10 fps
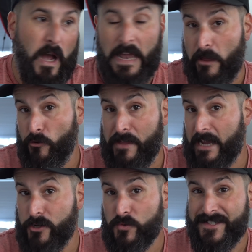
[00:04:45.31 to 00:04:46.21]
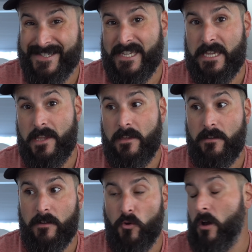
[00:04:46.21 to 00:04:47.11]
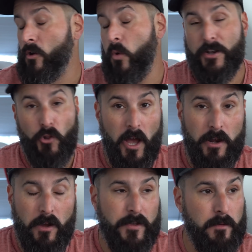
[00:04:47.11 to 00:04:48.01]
another thing I don't see quite a lot of,